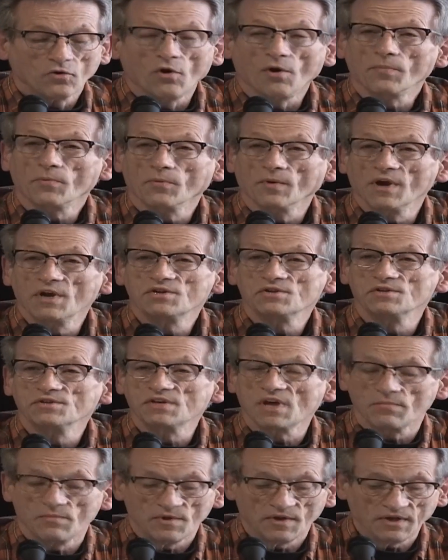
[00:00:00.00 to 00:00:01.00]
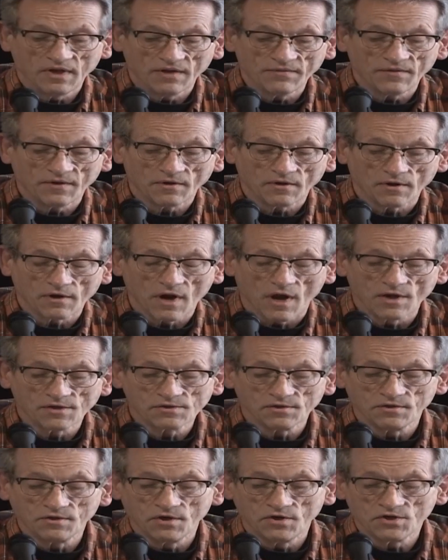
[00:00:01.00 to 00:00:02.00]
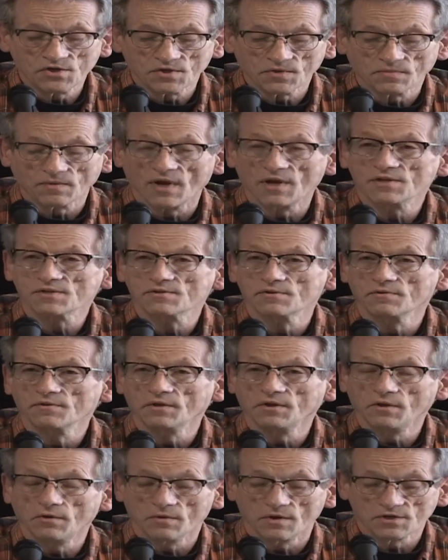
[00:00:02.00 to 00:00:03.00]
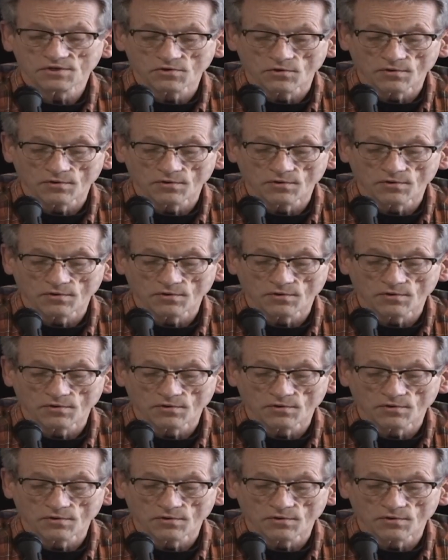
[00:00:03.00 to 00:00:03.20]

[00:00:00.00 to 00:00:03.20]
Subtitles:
Corporations have been given our constitutional rights through the U.S.